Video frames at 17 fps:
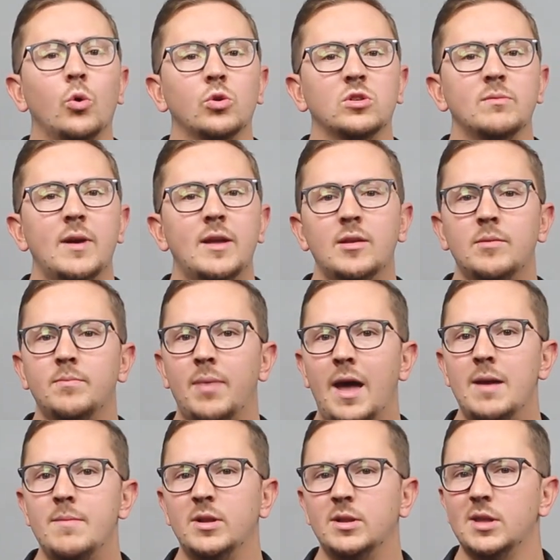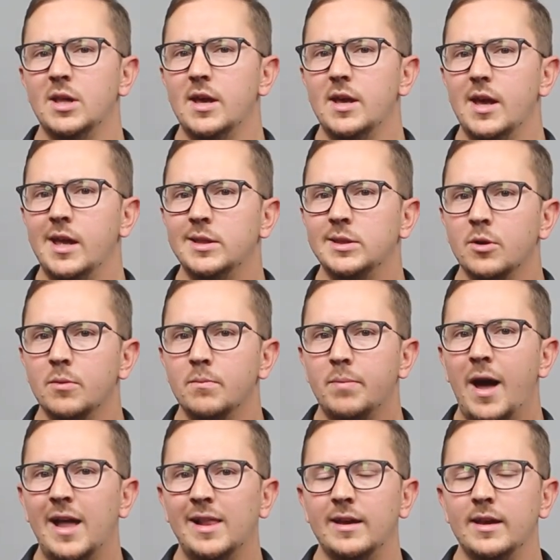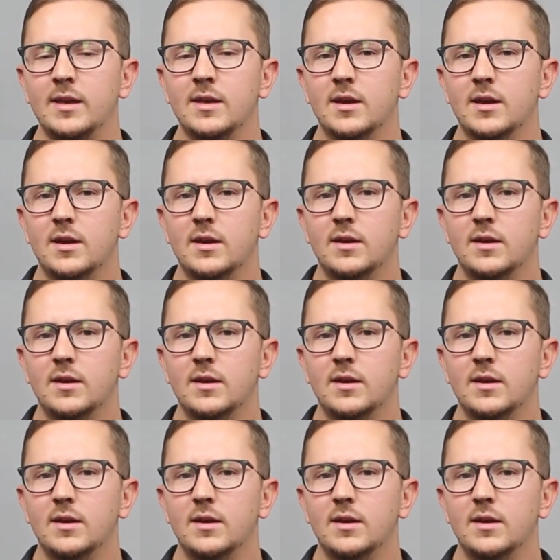automated payments is compelling,